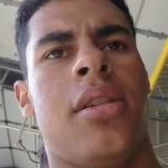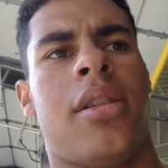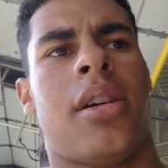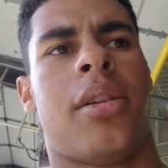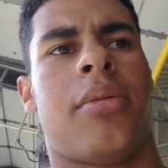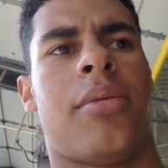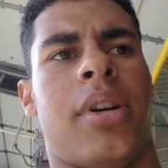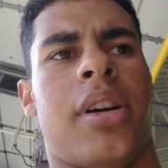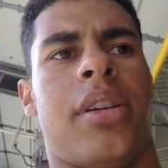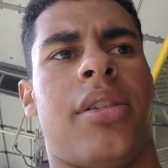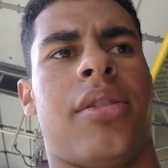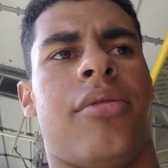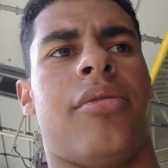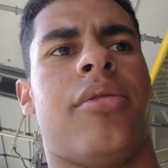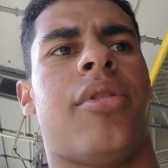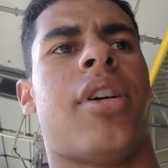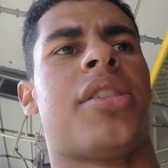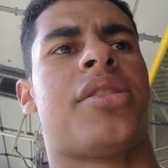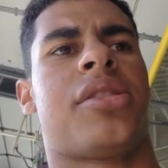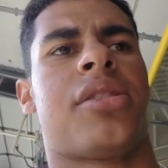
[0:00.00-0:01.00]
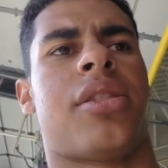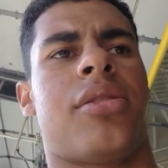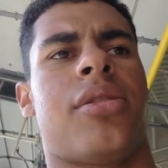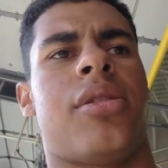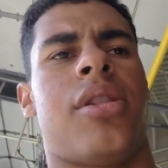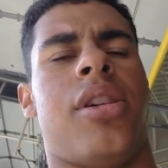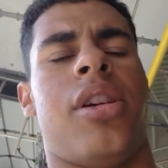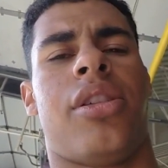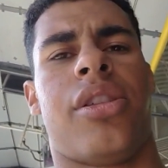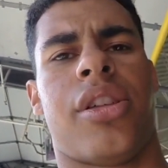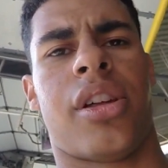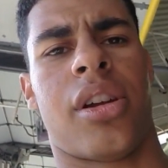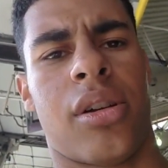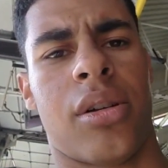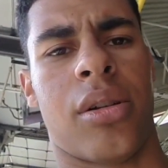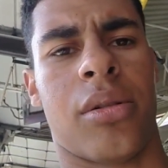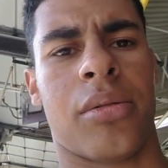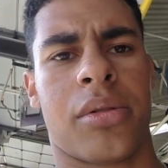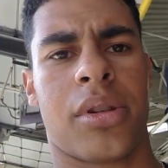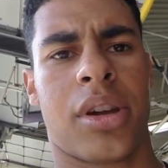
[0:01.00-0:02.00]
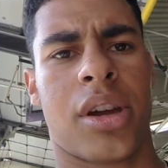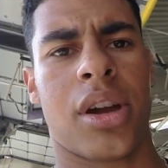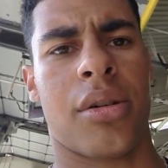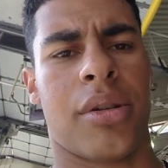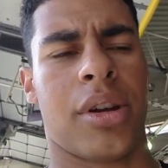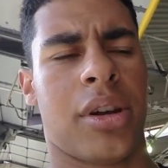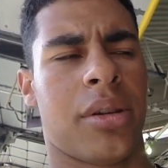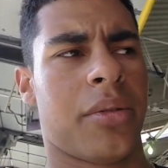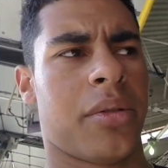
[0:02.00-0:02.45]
That way I don't rust underneath, and I'll coat it.